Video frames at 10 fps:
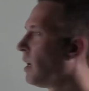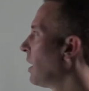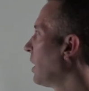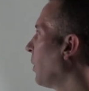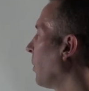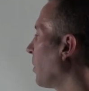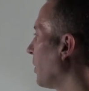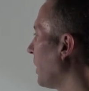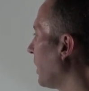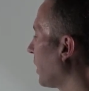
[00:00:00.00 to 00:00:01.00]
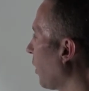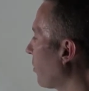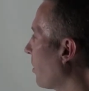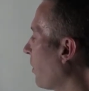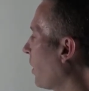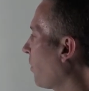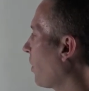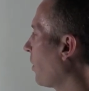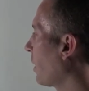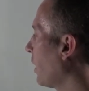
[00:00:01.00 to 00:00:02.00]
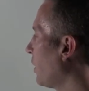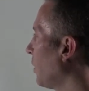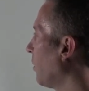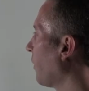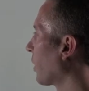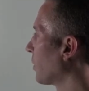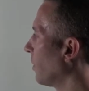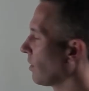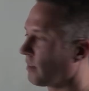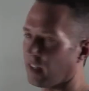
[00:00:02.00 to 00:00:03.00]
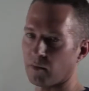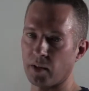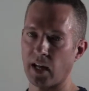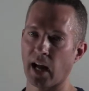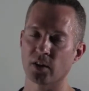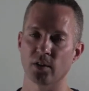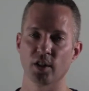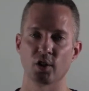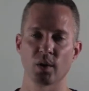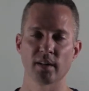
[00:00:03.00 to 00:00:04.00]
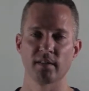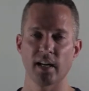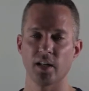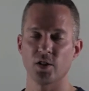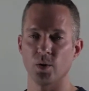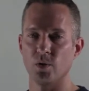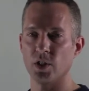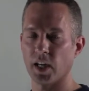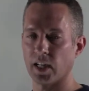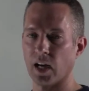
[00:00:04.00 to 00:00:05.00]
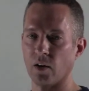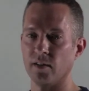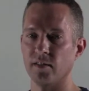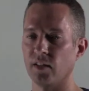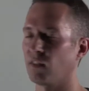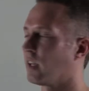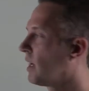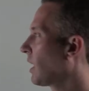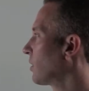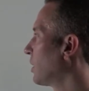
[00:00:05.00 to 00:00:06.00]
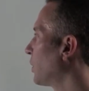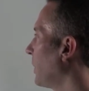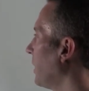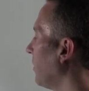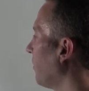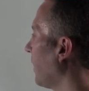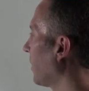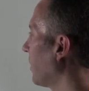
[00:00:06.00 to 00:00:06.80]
You need to go somewhere where they're going to do a functional assessment, actually address that issue, check it out, and see if they can actually treat it and fix